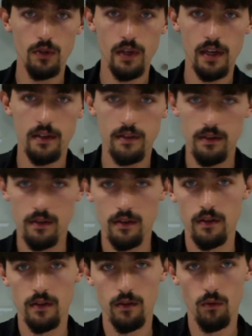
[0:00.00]
get
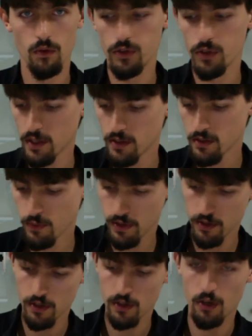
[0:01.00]
to the reel,
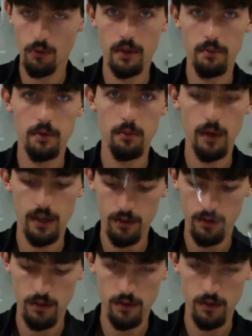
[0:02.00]
you're going to open up the bail.